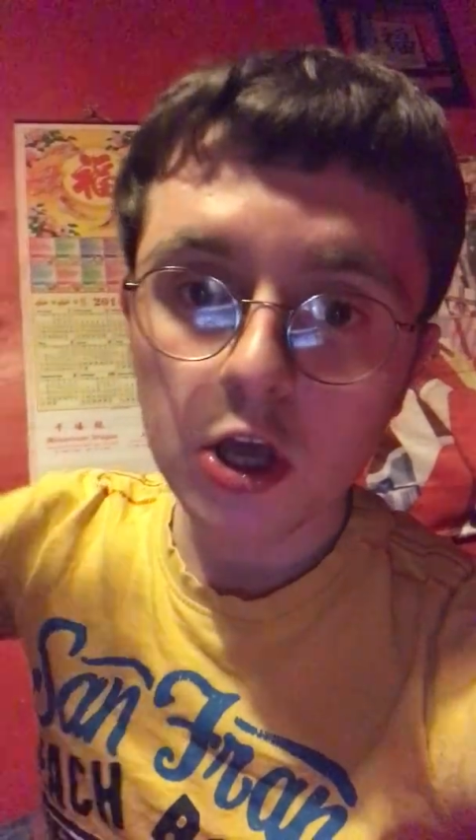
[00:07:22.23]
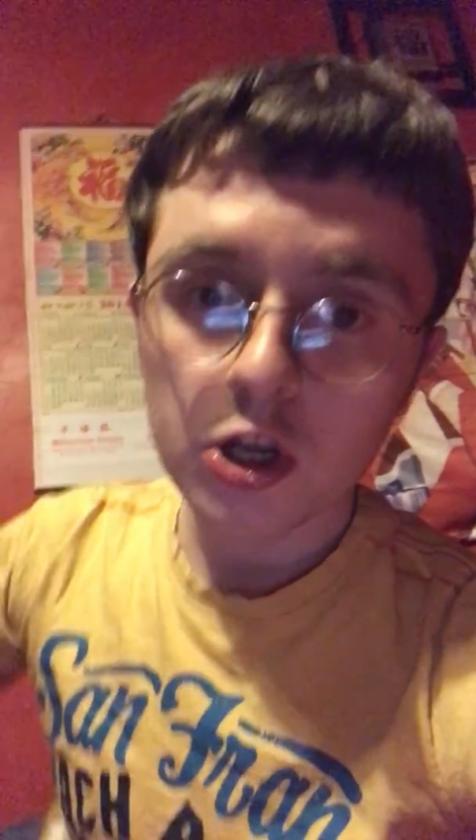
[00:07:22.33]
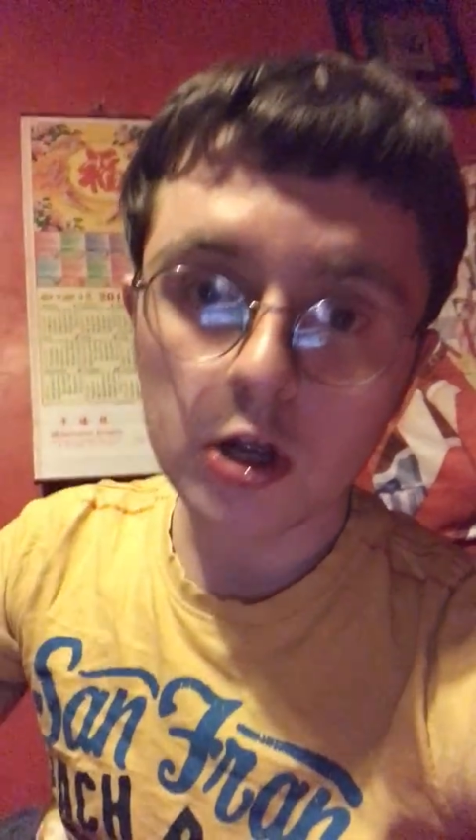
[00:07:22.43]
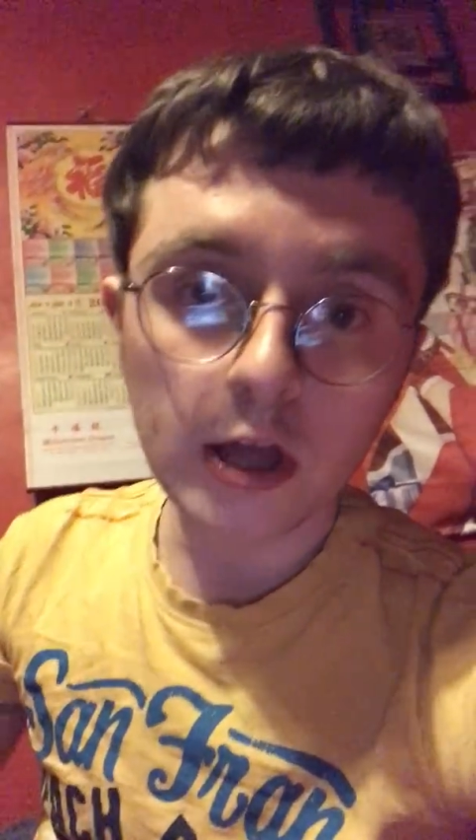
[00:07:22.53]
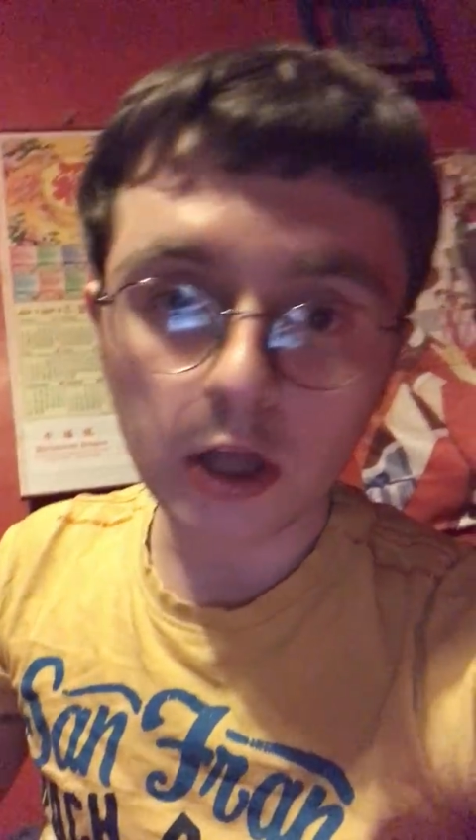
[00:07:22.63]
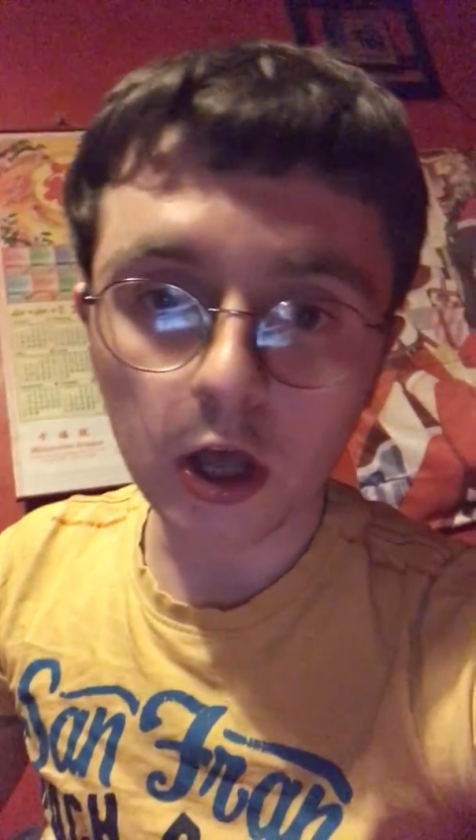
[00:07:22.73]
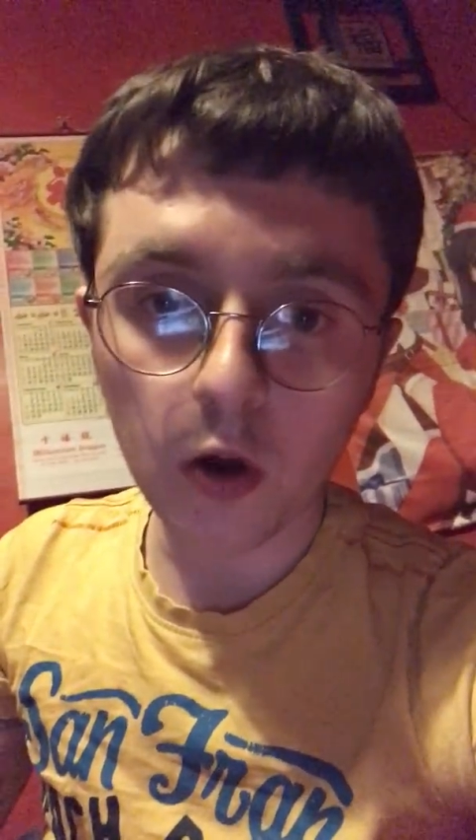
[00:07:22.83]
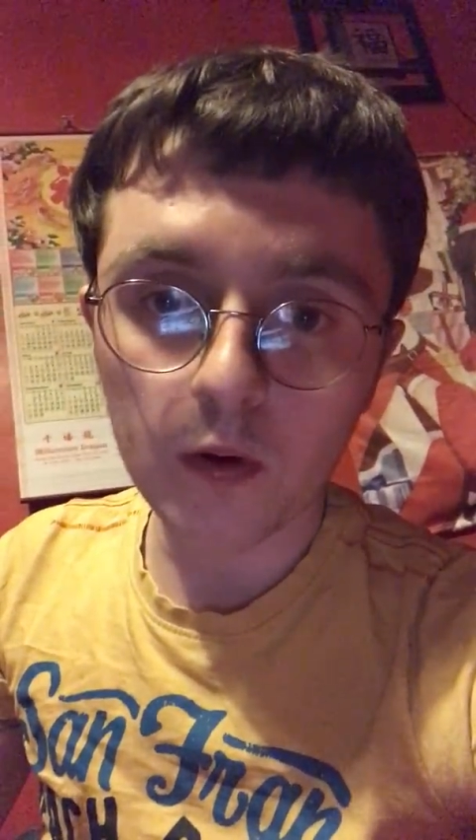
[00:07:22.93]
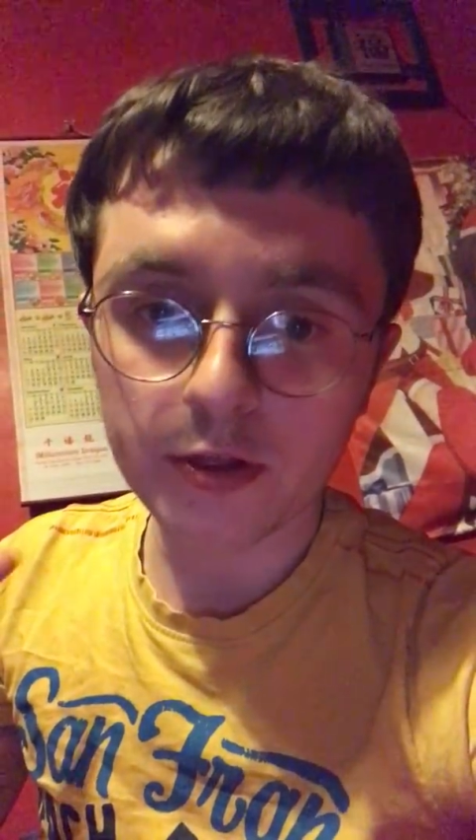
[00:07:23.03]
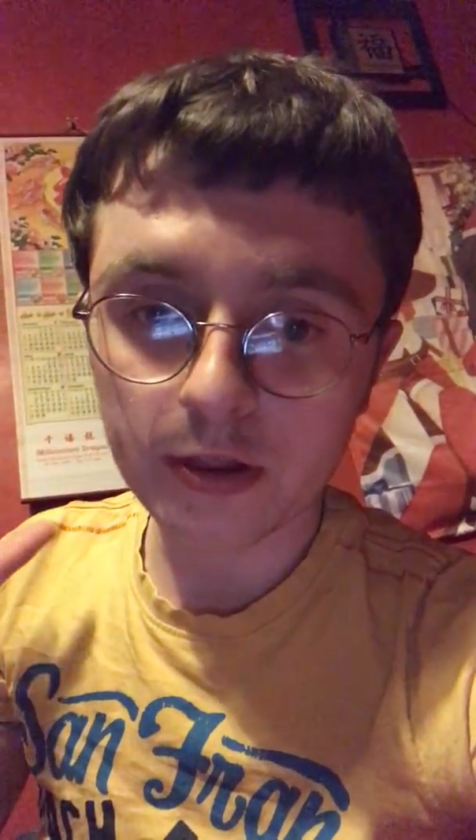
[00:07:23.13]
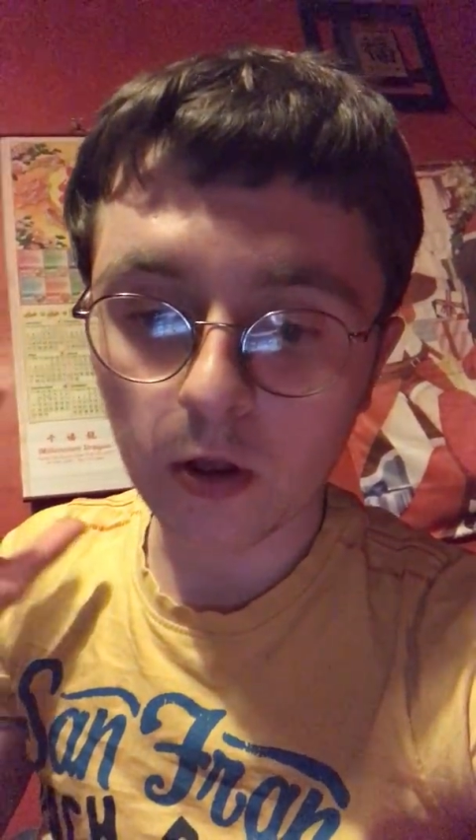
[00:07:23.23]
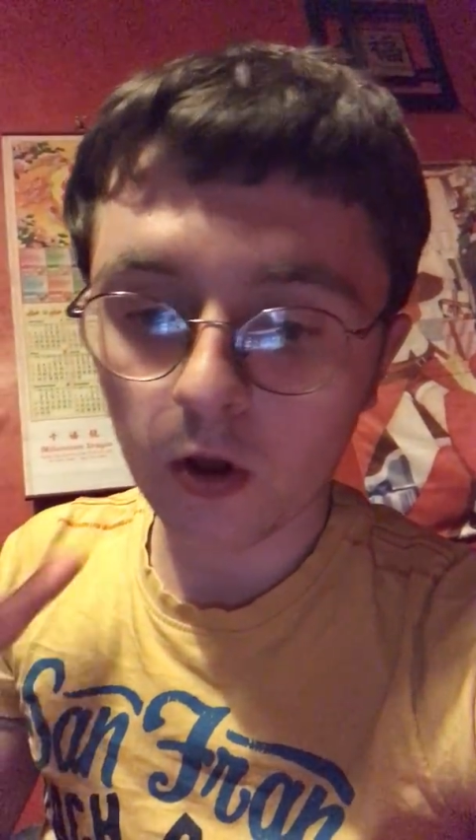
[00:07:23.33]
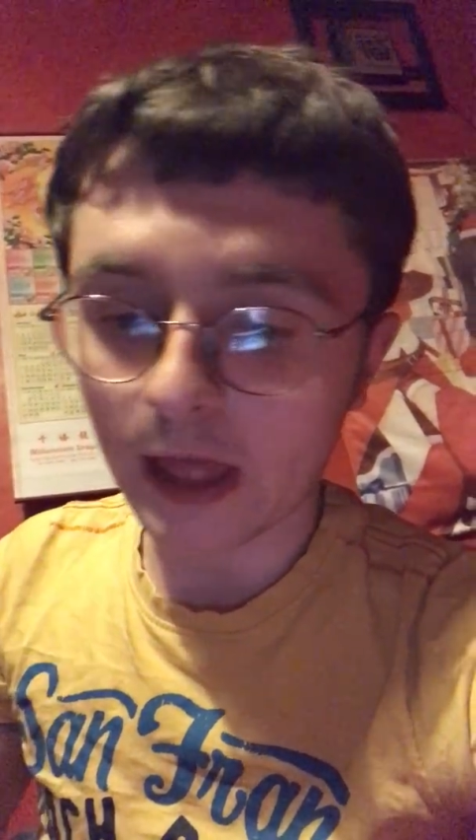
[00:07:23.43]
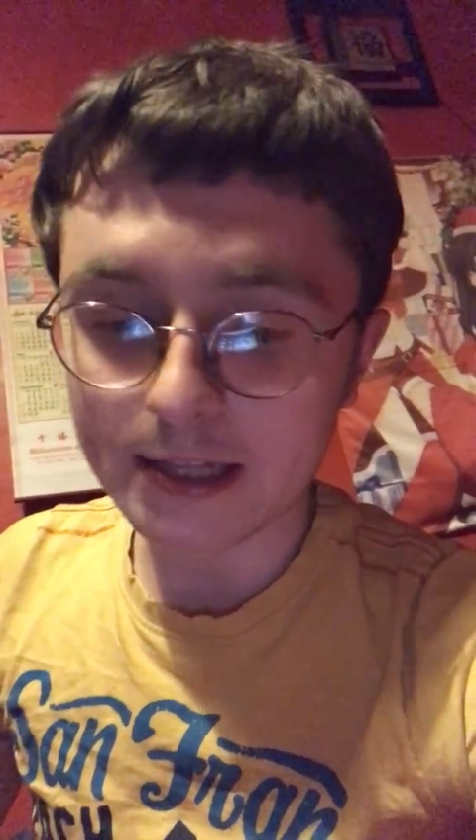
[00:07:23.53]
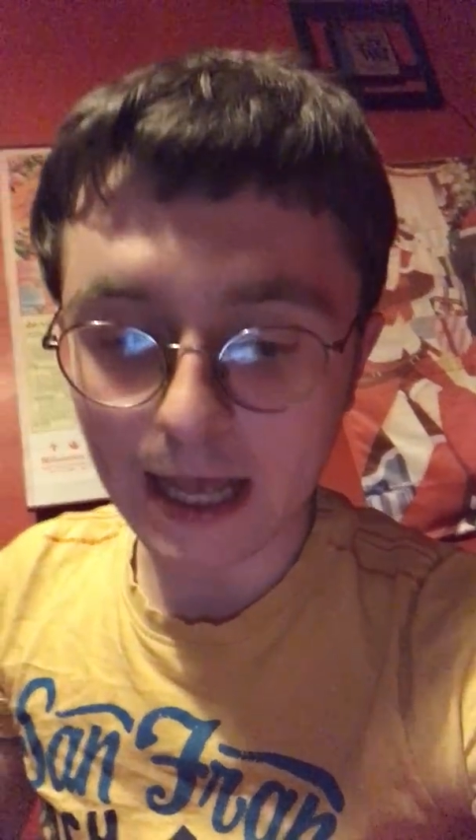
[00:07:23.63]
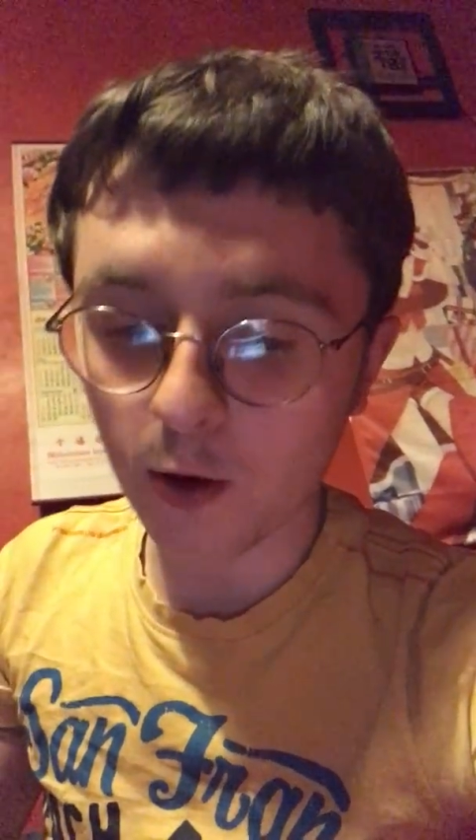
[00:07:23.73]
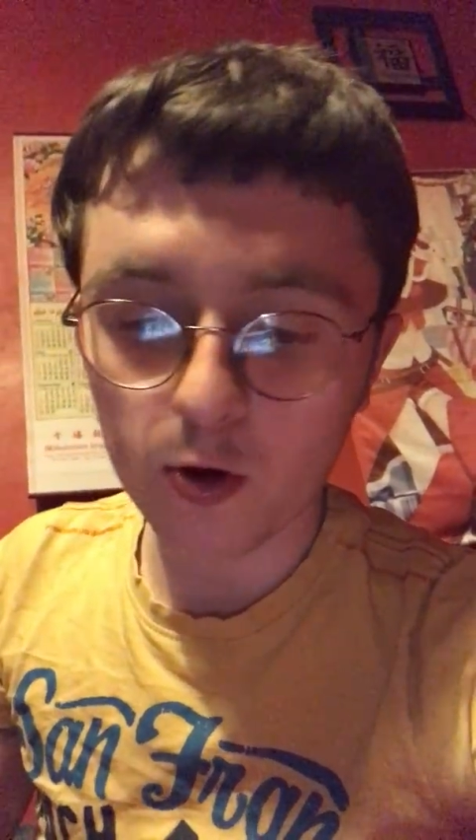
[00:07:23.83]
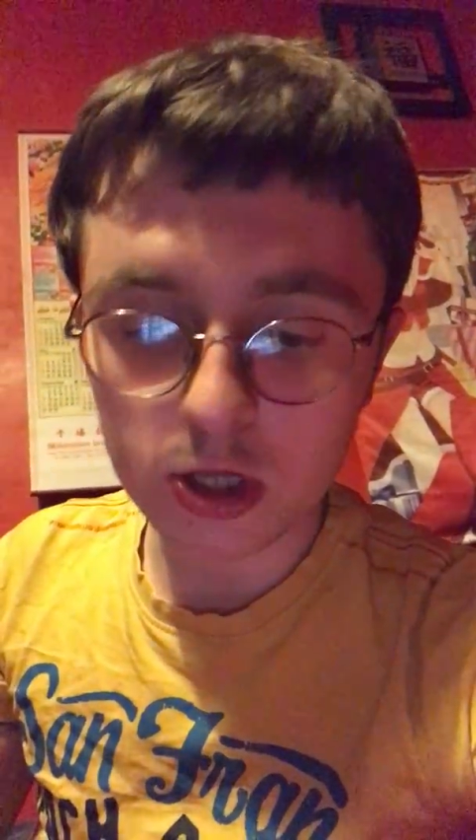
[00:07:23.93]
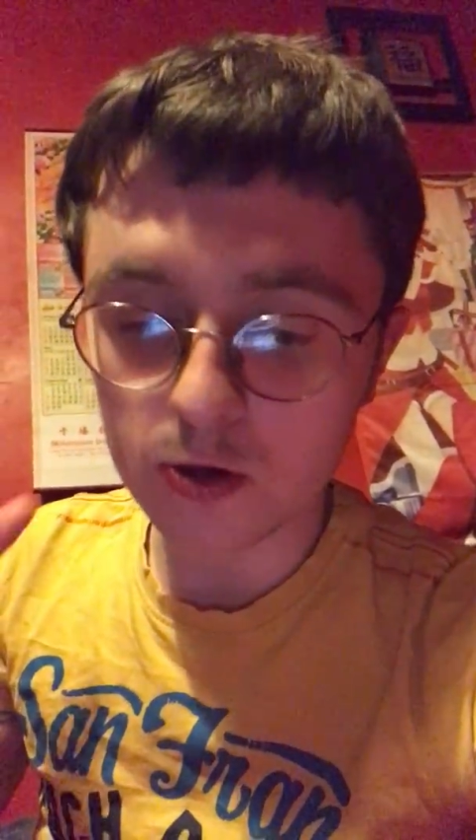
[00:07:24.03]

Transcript: You know, that girl with all that technology